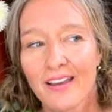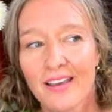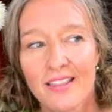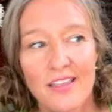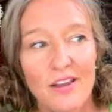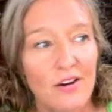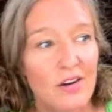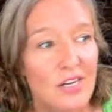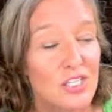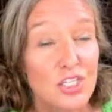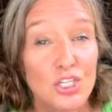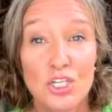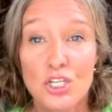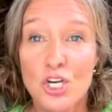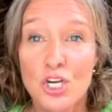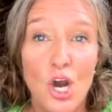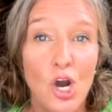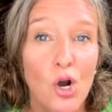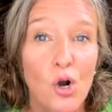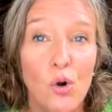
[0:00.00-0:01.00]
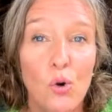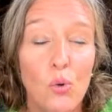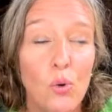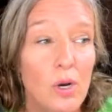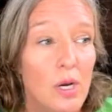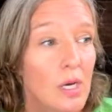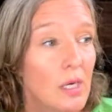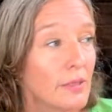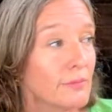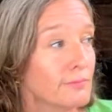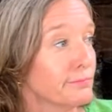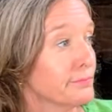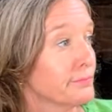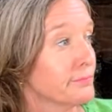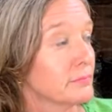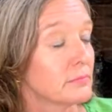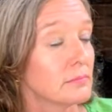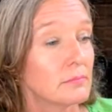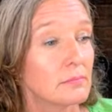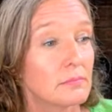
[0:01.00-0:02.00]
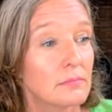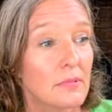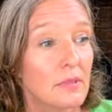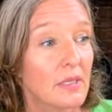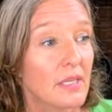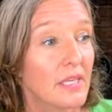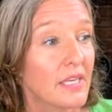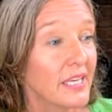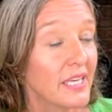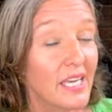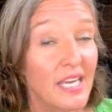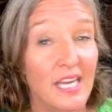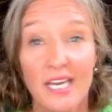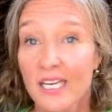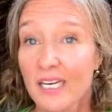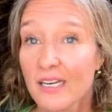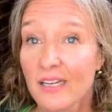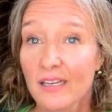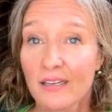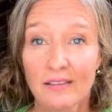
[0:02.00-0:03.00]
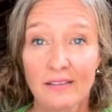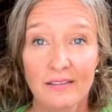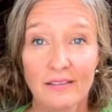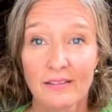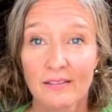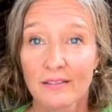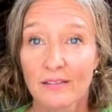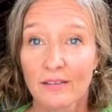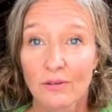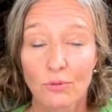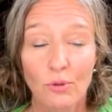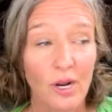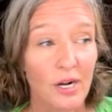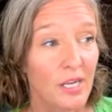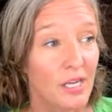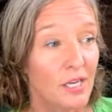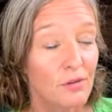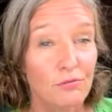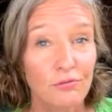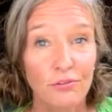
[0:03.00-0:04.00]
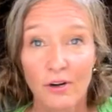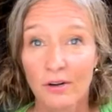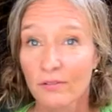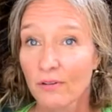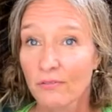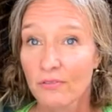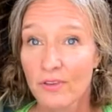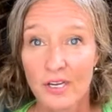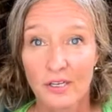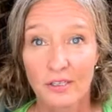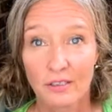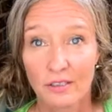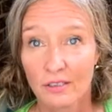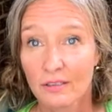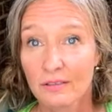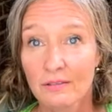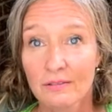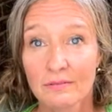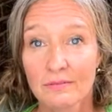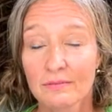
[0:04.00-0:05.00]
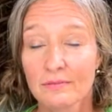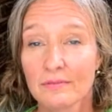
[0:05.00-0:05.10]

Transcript: There is no kid running in front of a vehicle,